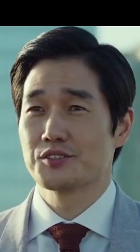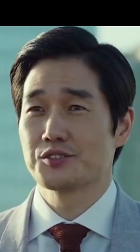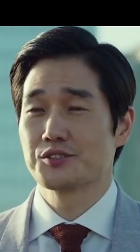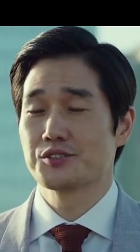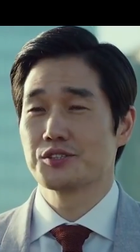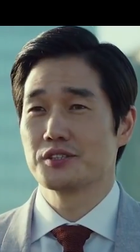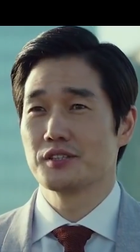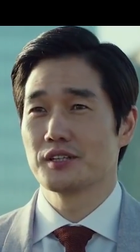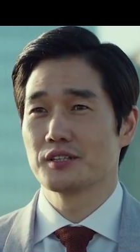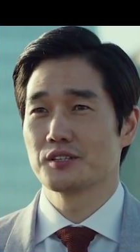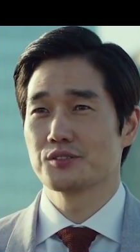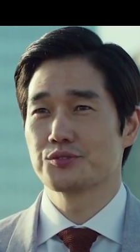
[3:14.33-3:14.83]
thing
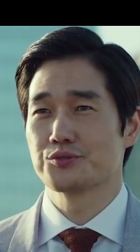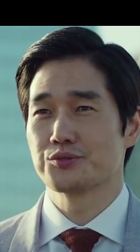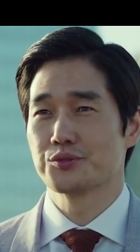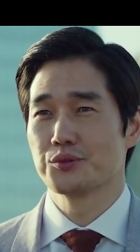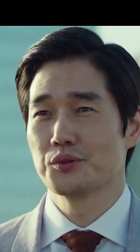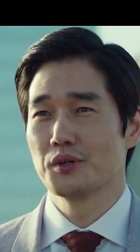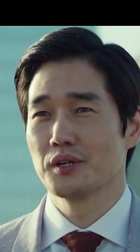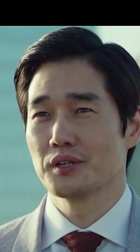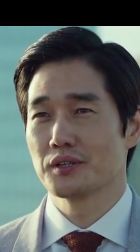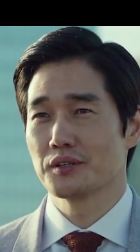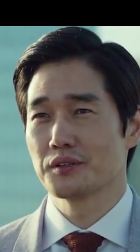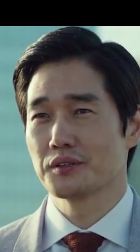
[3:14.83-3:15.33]
that Hune
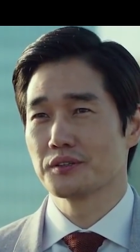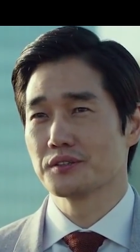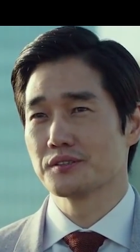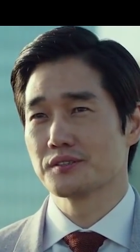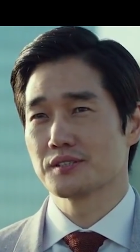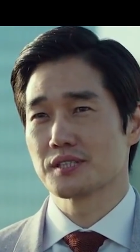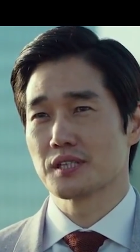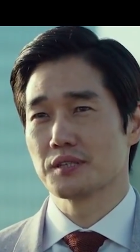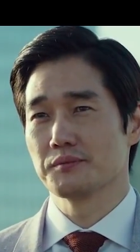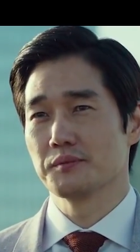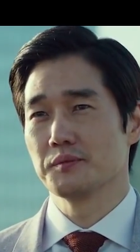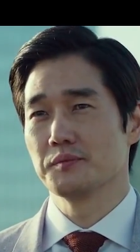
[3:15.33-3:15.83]
has to keep
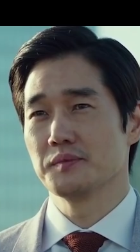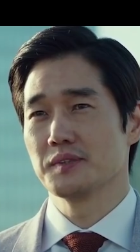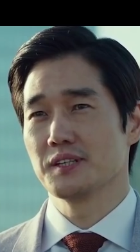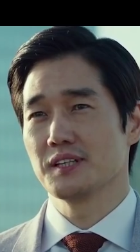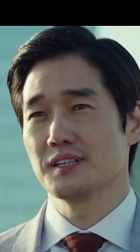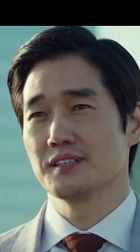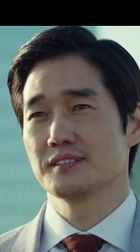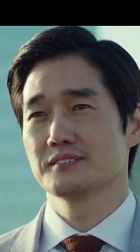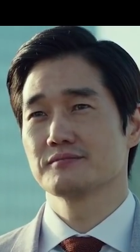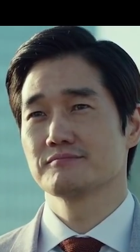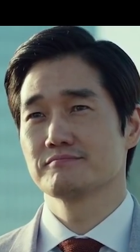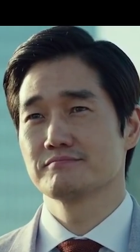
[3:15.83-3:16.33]
is the
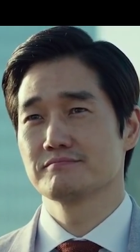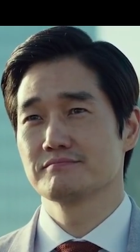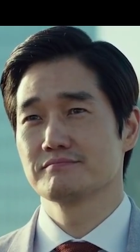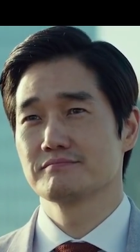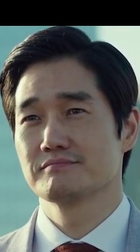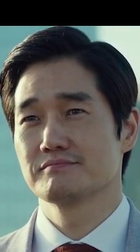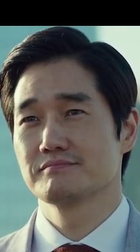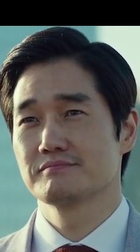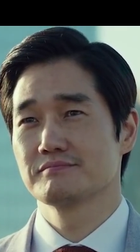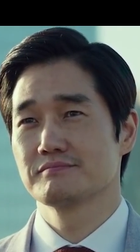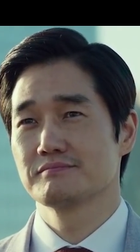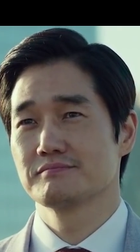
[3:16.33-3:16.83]
secret of this
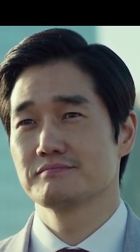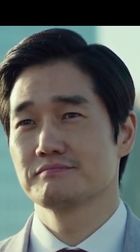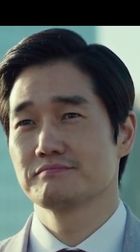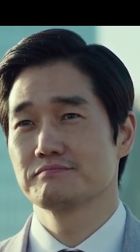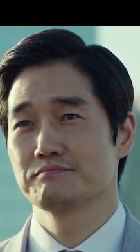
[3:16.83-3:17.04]
job.